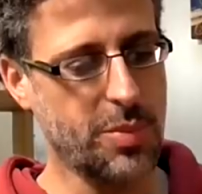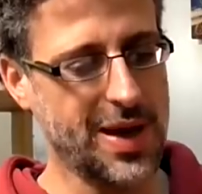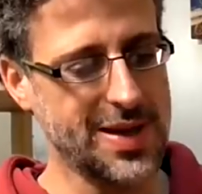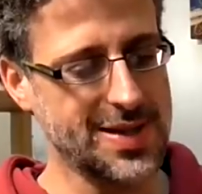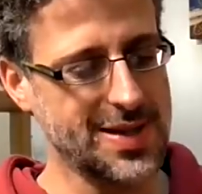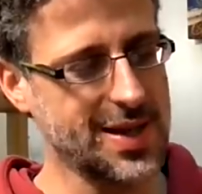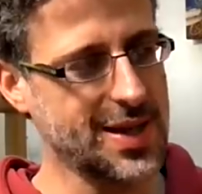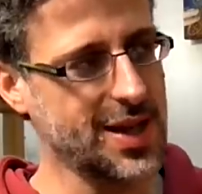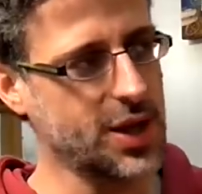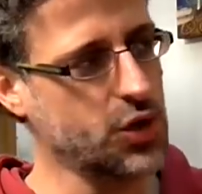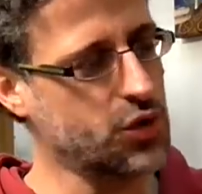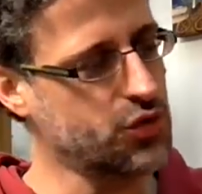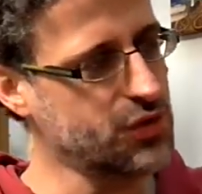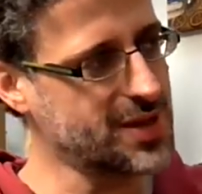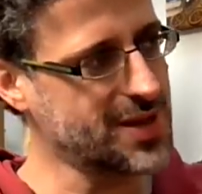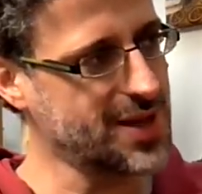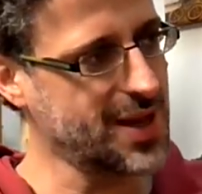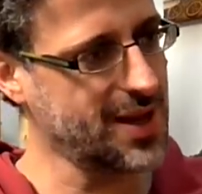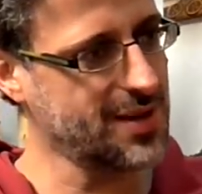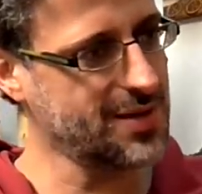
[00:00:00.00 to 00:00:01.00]
basically, you
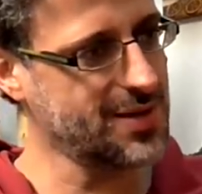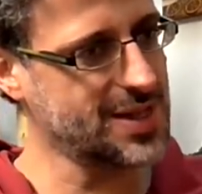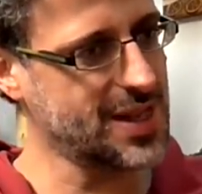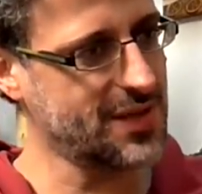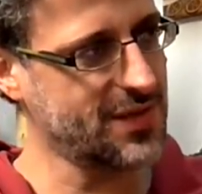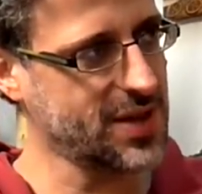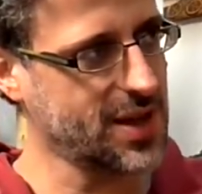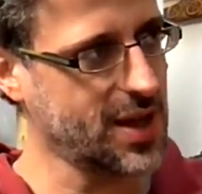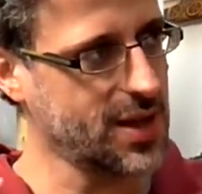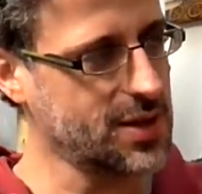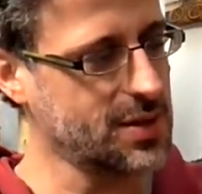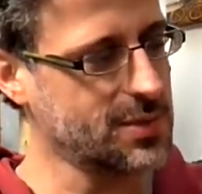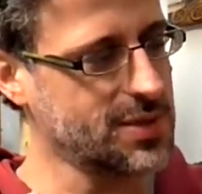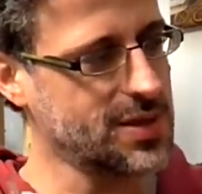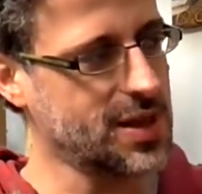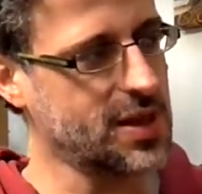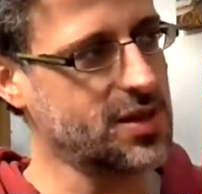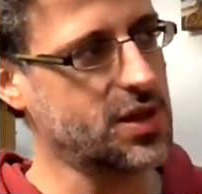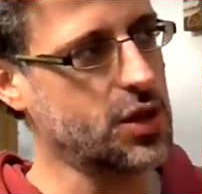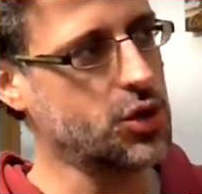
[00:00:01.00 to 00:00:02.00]
could say in the Seven
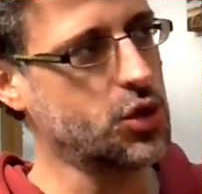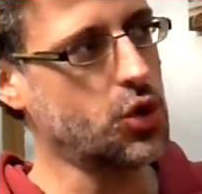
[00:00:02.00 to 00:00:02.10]
Kingdoms that the